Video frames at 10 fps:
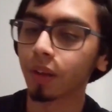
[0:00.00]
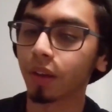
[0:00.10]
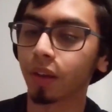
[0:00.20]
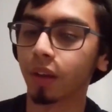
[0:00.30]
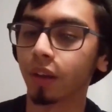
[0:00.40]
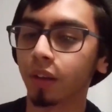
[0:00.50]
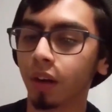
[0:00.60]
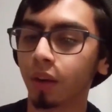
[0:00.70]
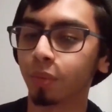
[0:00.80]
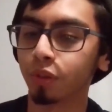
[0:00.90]
And
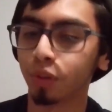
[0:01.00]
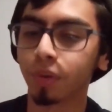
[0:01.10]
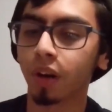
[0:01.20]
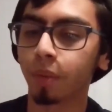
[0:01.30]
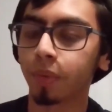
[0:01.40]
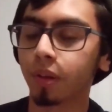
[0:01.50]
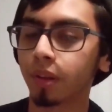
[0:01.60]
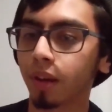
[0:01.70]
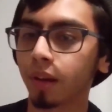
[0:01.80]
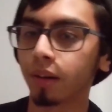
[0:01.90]
I'm super happy
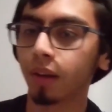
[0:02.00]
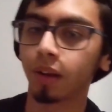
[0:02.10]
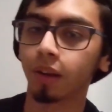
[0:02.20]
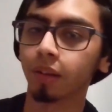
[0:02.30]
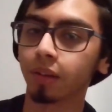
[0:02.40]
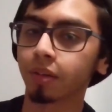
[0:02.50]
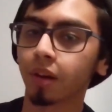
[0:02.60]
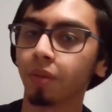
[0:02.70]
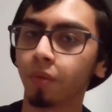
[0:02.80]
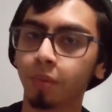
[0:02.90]
that I at least
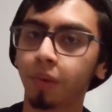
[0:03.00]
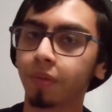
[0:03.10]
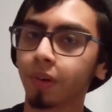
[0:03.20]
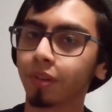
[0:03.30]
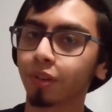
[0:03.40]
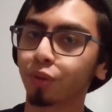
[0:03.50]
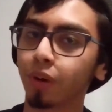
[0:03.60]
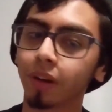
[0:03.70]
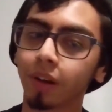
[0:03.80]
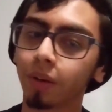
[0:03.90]
got one of my friends to
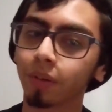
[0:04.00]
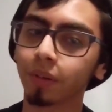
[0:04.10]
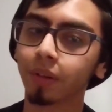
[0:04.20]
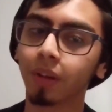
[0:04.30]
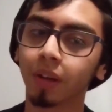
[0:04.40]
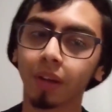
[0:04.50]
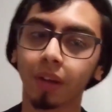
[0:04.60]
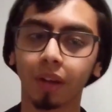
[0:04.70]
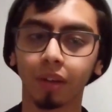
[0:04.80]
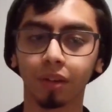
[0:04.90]
try it out
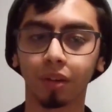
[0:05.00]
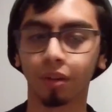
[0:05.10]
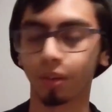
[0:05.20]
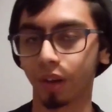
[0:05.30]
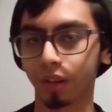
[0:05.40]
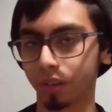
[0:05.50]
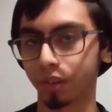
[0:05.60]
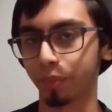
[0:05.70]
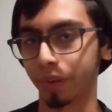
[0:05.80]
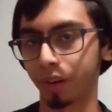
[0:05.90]
and are
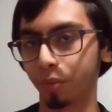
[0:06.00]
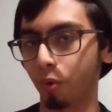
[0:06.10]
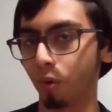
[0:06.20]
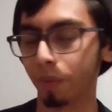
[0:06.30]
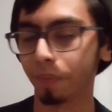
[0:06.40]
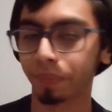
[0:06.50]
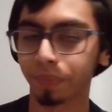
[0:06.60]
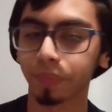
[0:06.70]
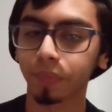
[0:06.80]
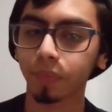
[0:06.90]
anticipating more.
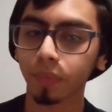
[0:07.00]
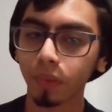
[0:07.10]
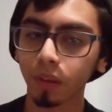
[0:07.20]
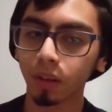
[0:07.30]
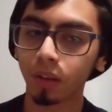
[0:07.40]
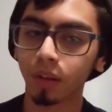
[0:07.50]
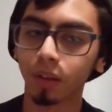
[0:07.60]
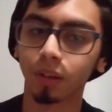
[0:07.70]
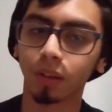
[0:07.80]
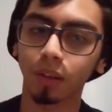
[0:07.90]

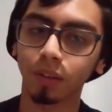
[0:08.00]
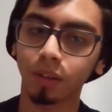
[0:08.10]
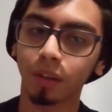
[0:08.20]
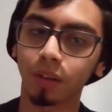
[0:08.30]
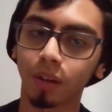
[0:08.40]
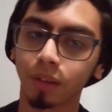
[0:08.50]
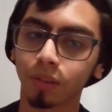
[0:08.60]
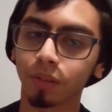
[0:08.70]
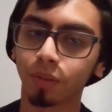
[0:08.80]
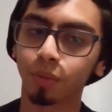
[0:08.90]
That said, I
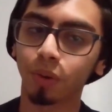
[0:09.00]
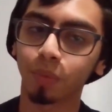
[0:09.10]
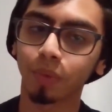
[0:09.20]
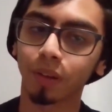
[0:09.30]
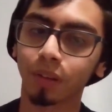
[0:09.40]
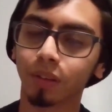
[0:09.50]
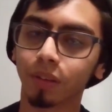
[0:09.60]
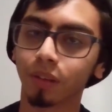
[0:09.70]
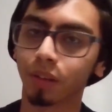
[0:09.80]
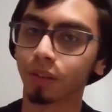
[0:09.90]
still want to play
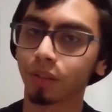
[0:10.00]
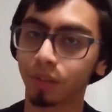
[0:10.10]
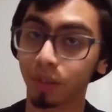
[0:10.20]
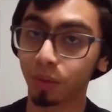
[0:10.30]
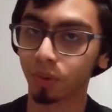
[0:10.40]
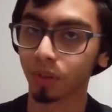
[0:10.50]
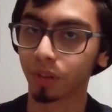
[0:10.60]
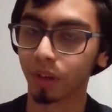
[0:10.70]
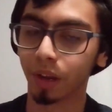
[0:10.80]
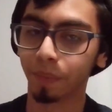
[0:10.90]
the sequel to the
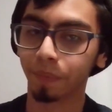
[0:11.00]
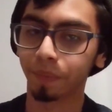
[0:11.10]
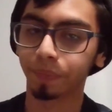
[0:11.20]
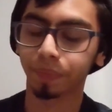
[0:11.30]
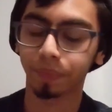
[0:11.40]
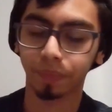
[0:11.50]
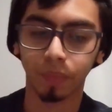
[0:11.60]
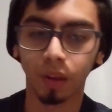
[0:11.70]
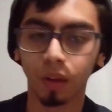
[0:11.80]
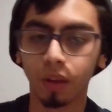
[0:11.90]
game,
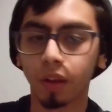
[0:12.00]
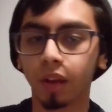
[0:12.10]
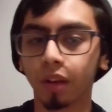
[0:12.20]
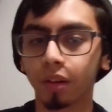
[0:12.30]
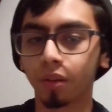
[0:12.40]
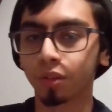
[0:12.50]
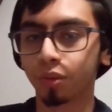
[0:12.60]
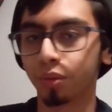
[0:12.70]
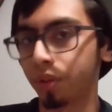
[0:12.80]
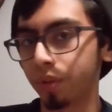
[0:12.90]
and
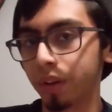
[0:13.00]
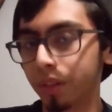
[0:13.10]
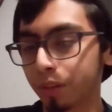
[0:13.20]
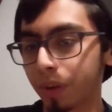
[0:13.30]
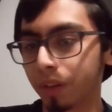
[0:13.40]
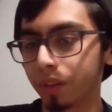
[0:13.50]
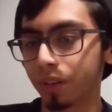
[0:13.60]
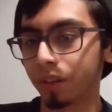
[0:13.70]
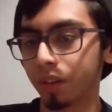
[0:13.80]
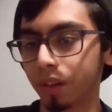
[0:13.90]
also 3, despite
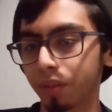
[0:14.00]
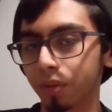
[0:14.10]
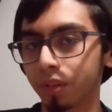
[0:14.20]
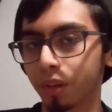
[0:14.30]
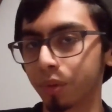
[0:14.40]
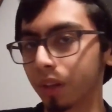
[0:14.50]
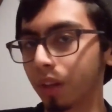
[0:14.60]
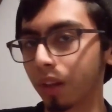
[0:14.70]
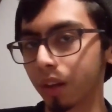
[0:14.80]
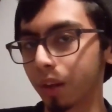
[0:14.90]
the negative reception that
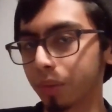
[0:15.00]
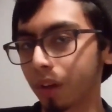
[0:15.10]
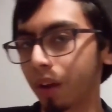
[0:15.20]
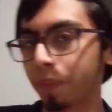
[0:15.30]
that game's had.